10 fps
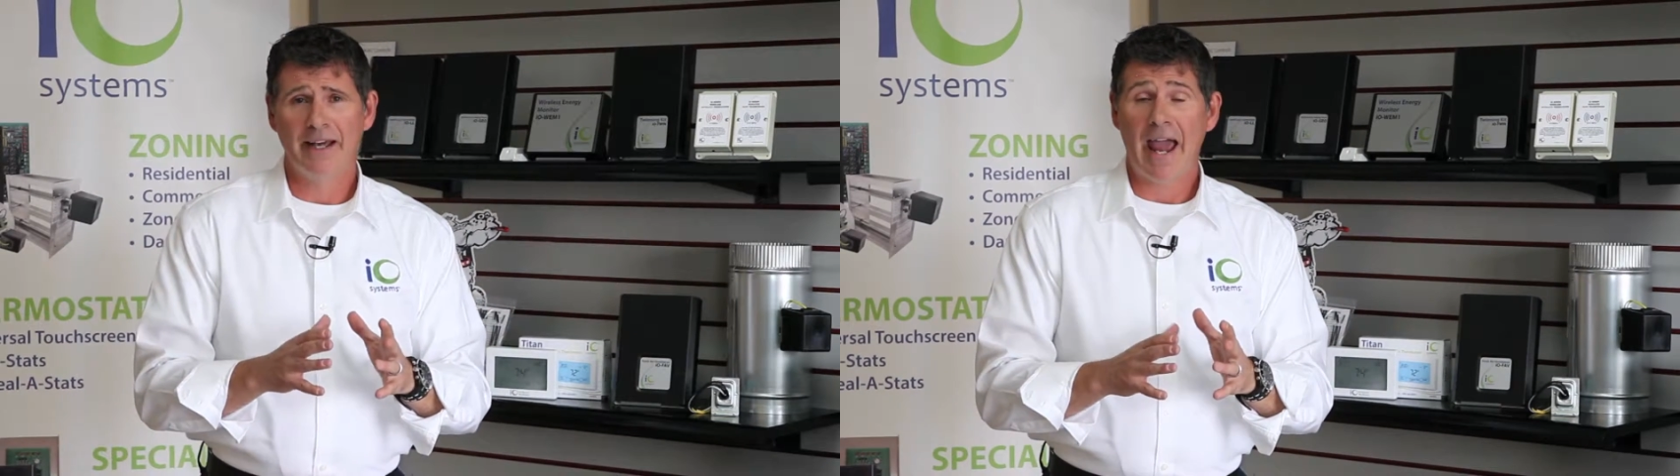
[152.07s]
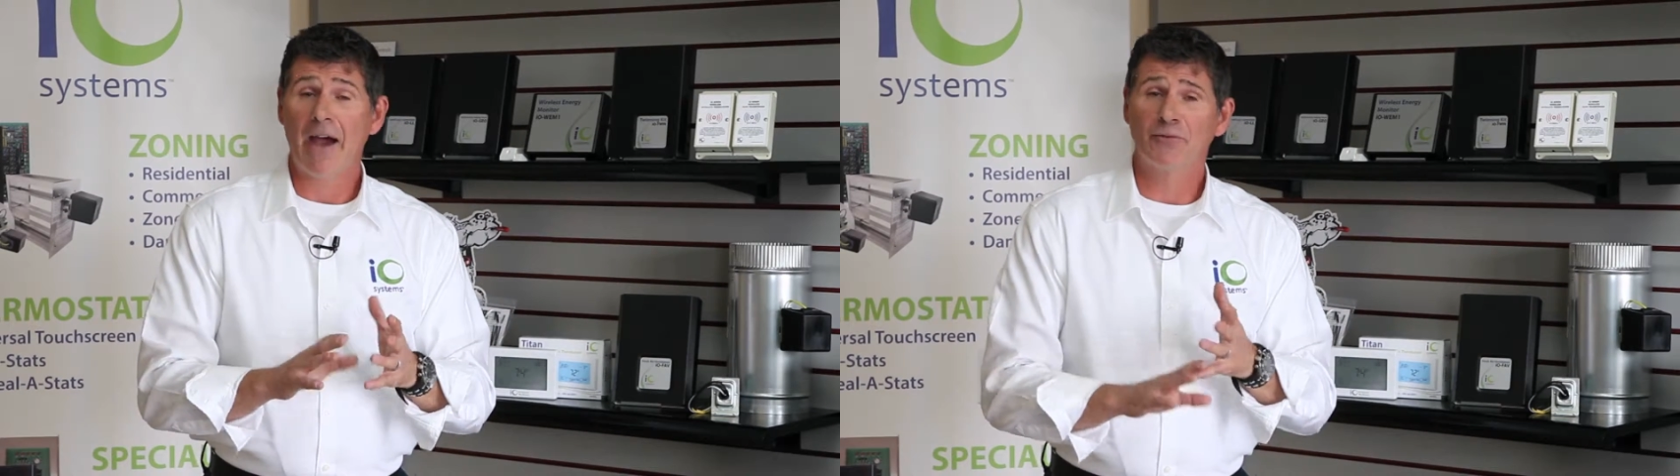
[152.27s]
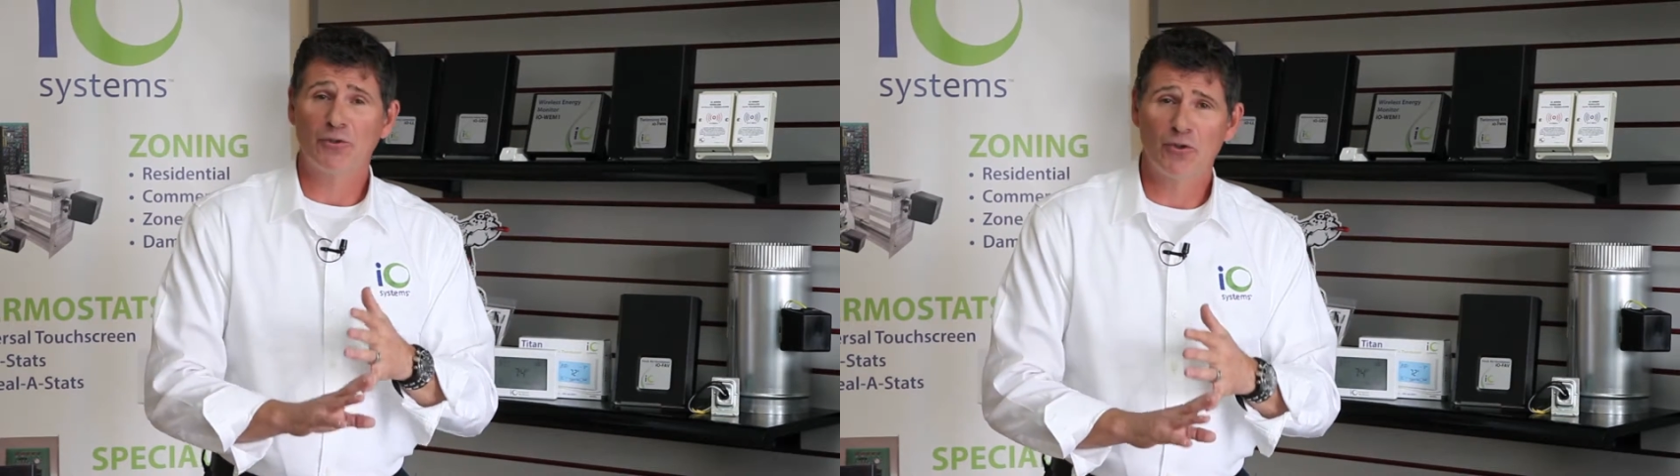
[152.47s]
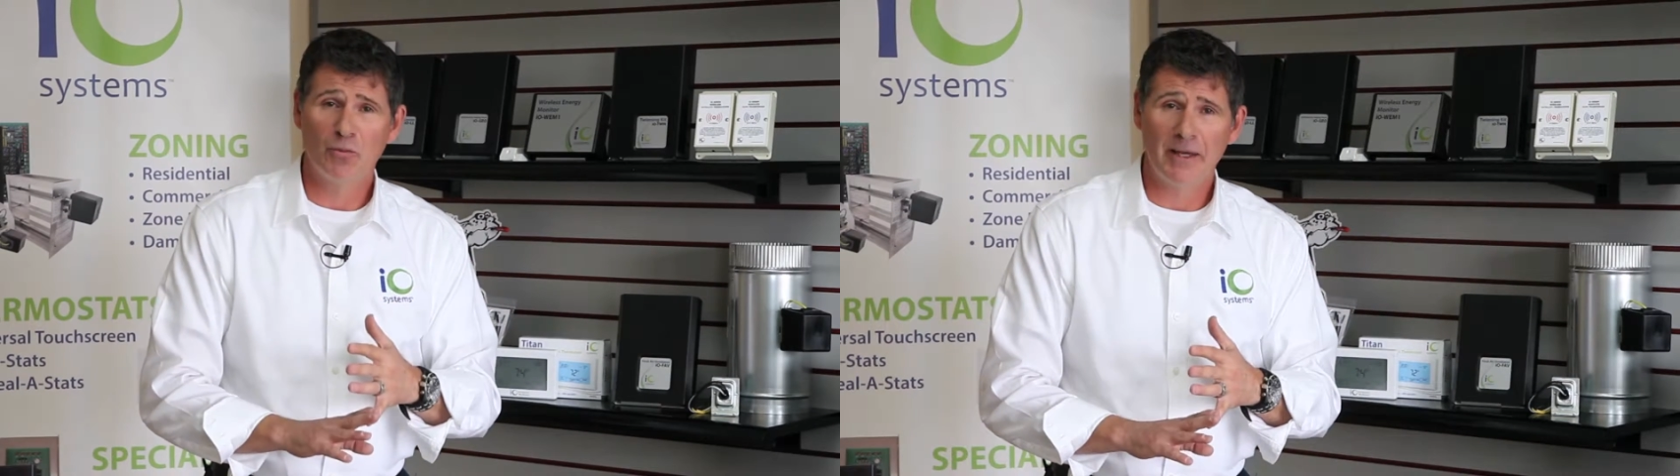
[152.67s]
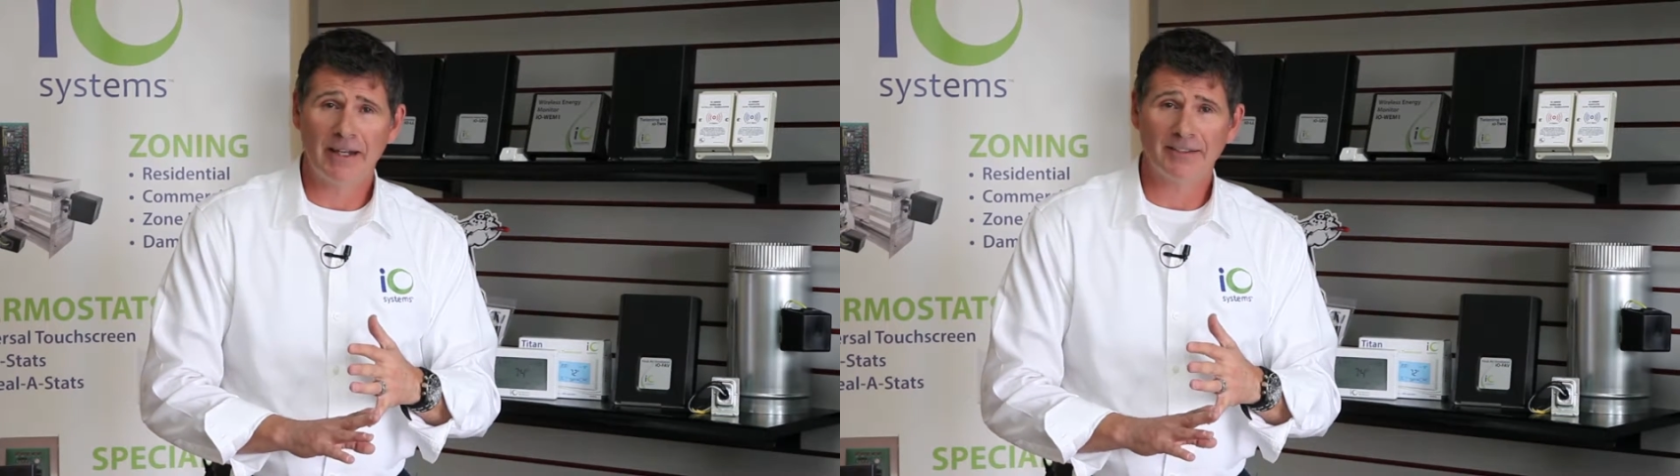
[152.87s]
after 2
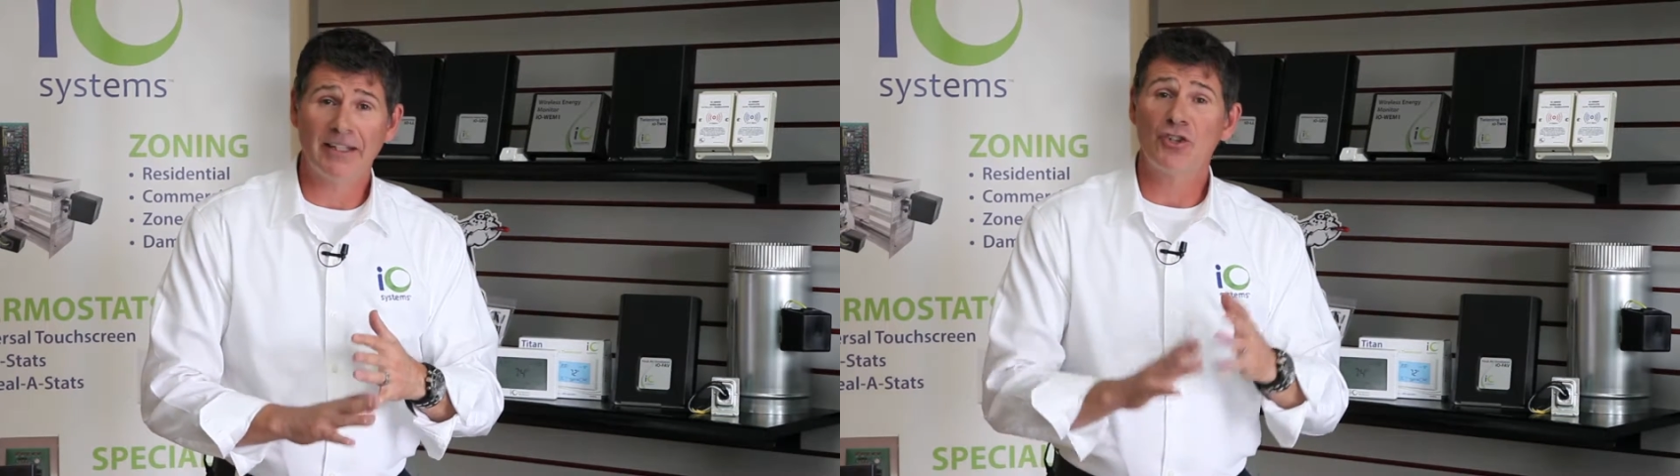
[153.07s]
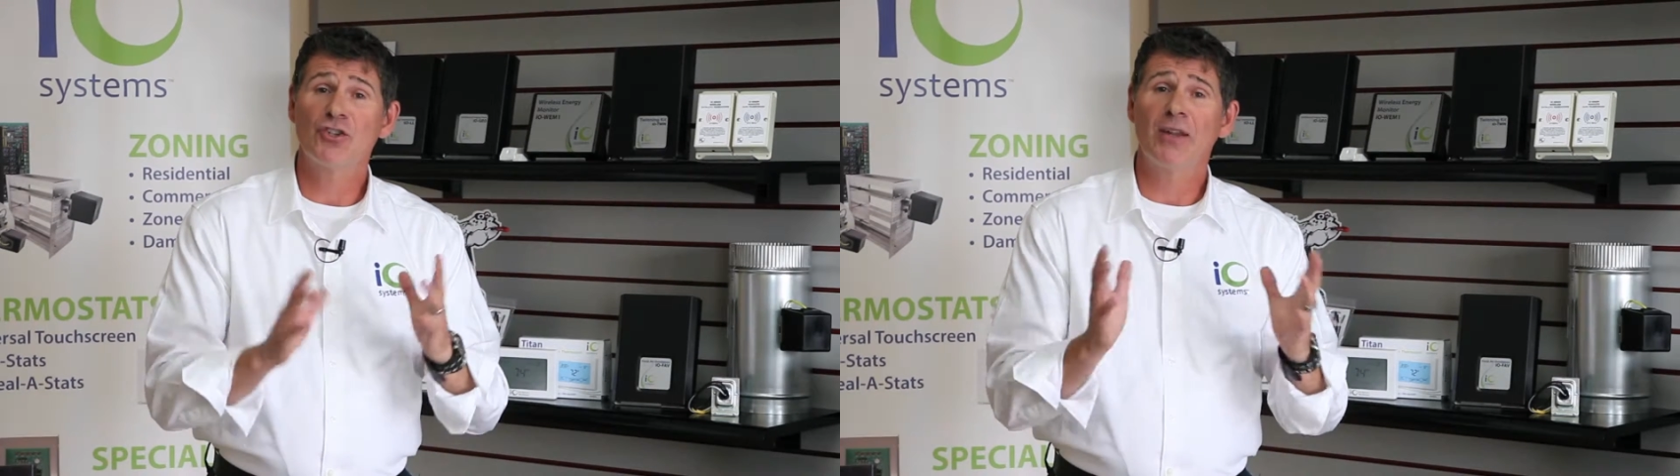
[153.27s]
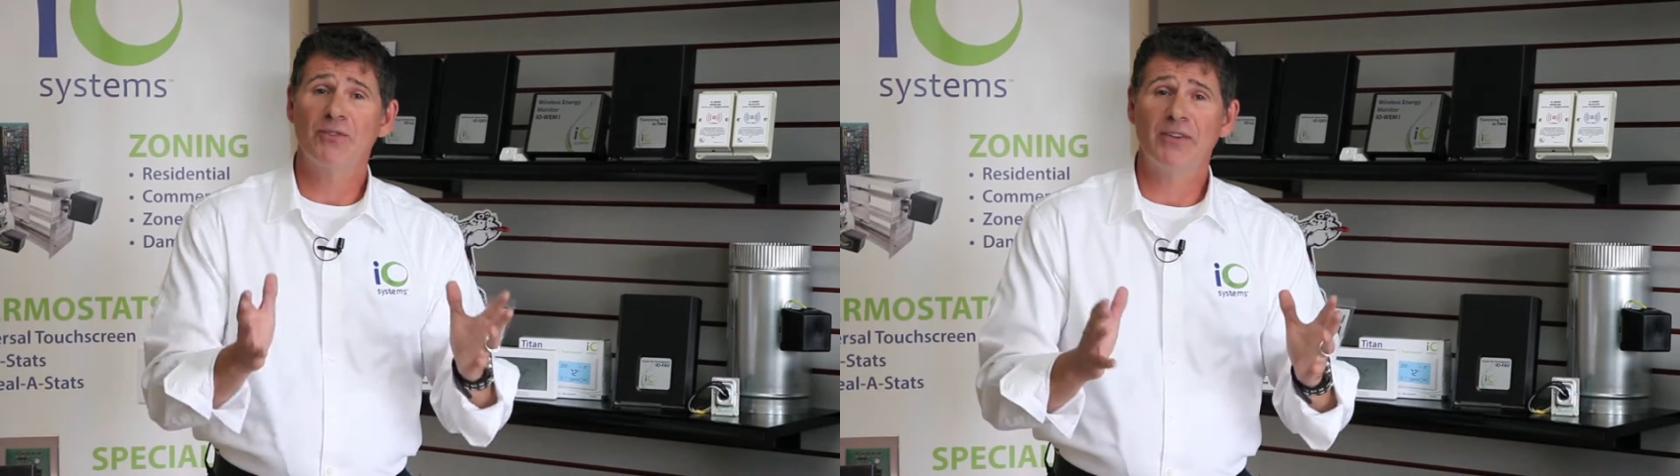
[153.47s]
minutes, it shuts